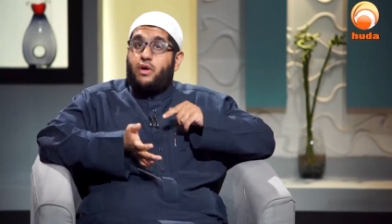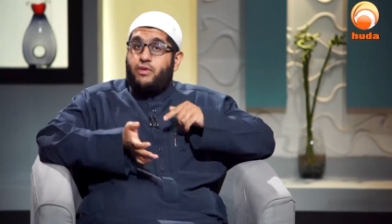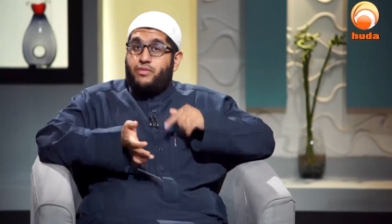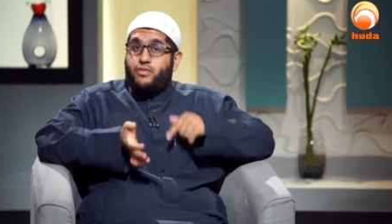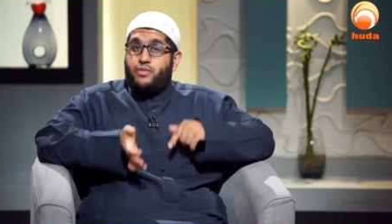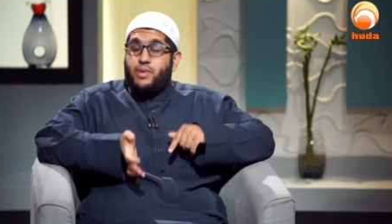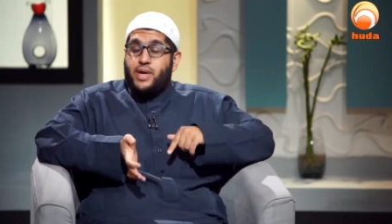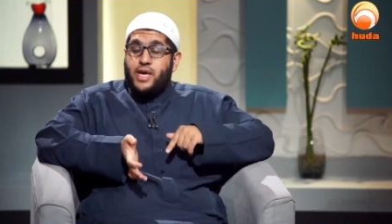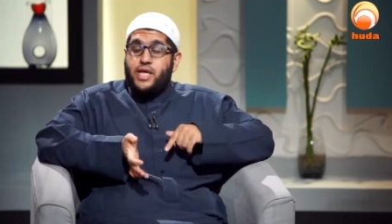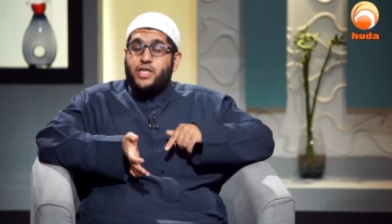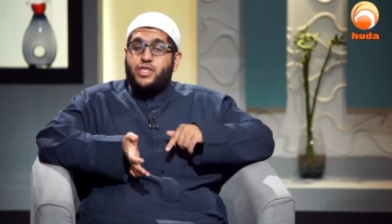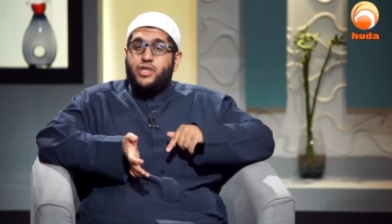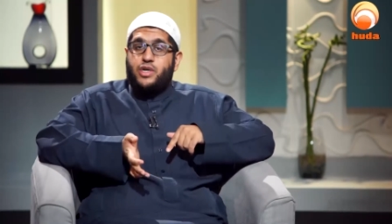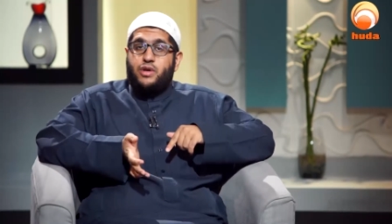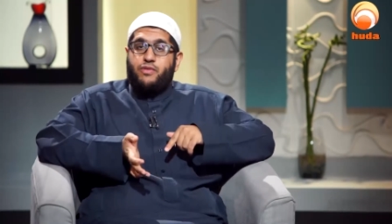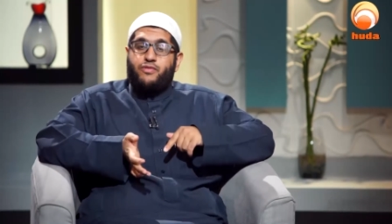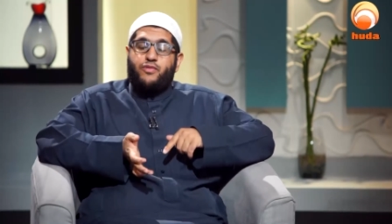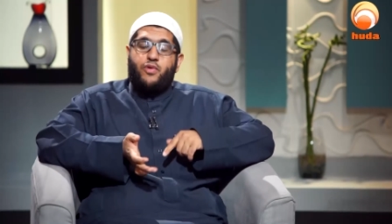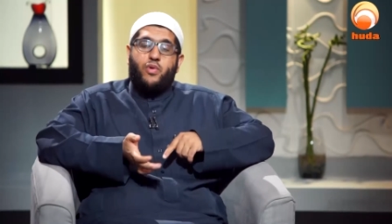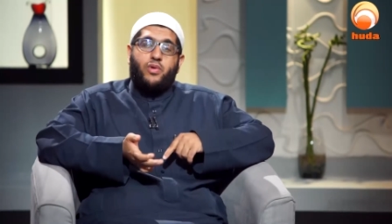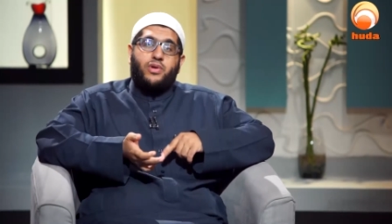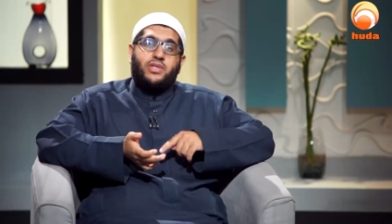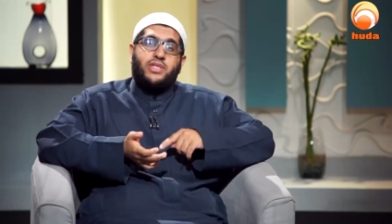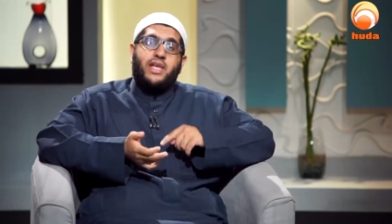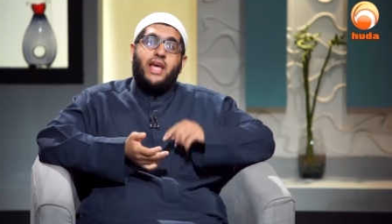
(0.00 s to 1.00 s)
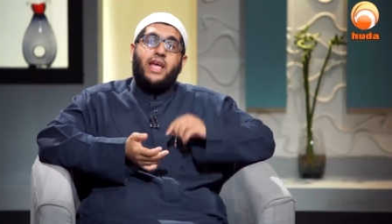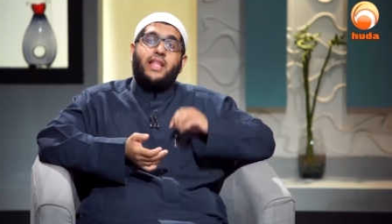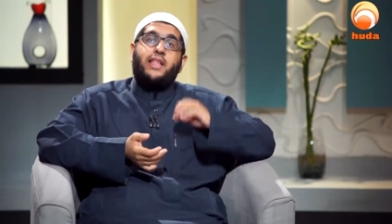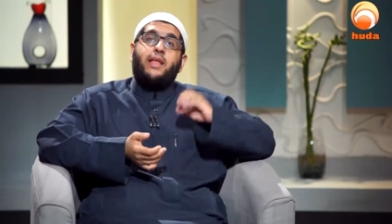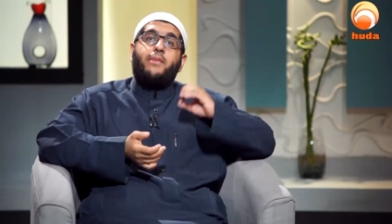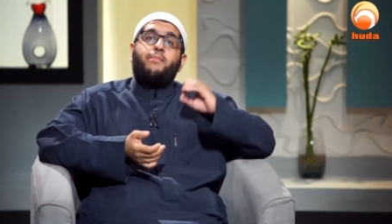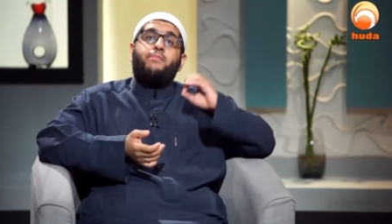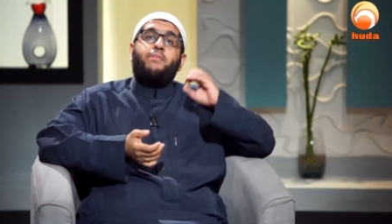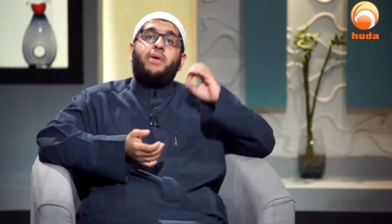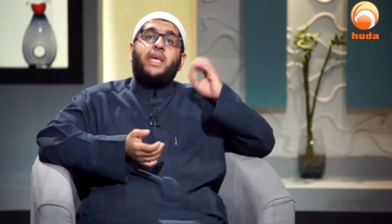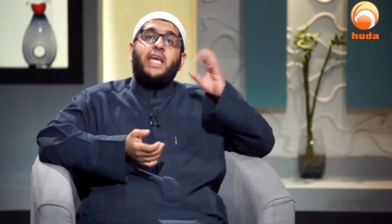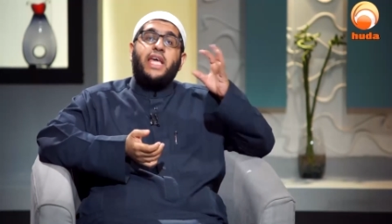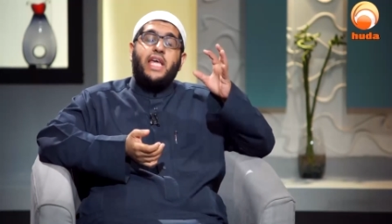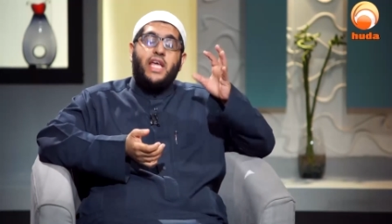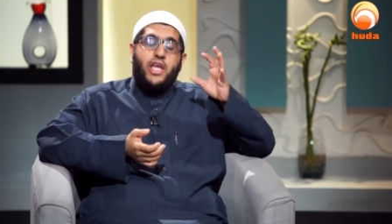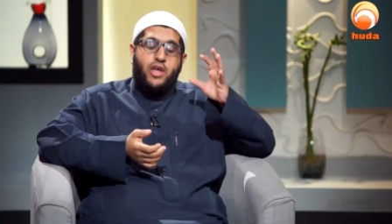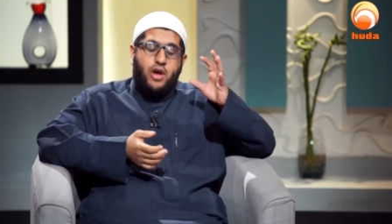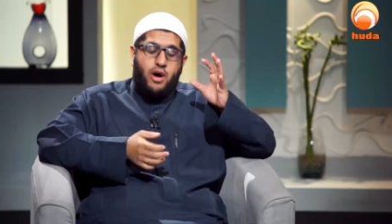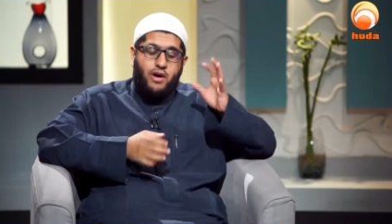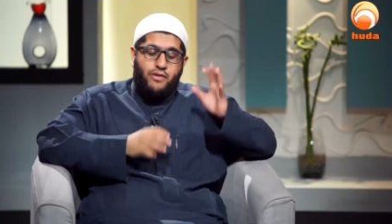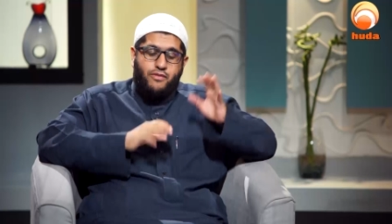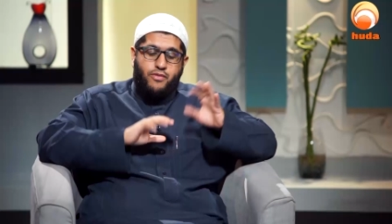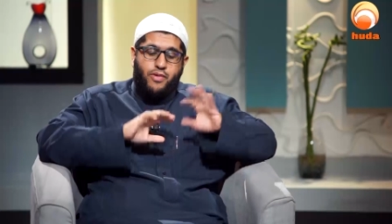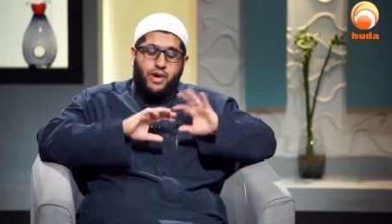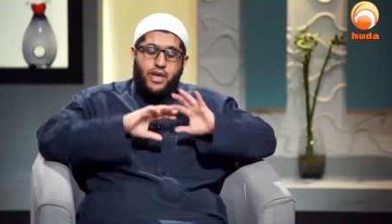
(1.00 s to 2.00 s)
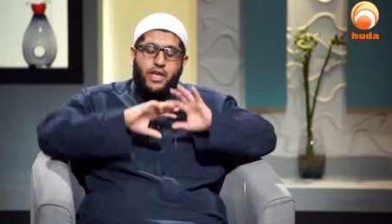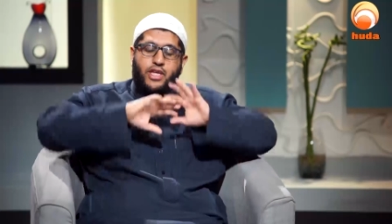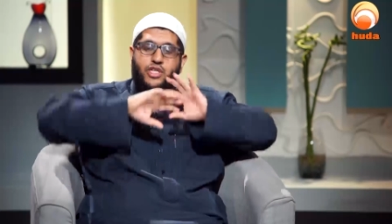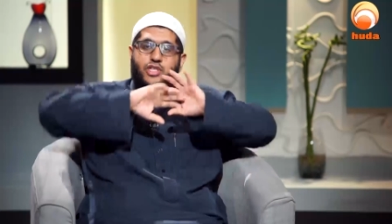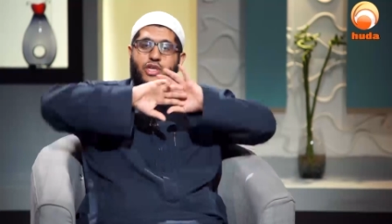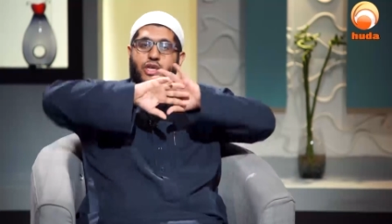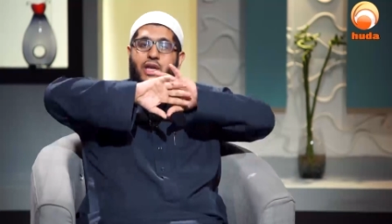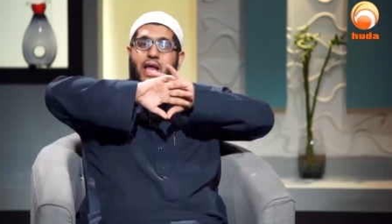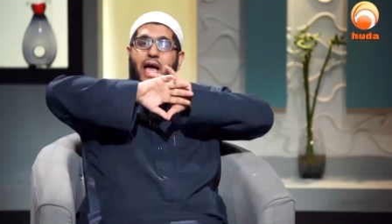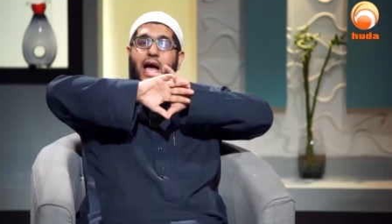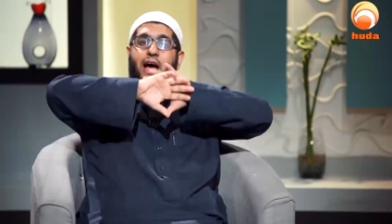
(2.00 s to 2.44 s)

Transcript: of religion of course, and the peak of religion,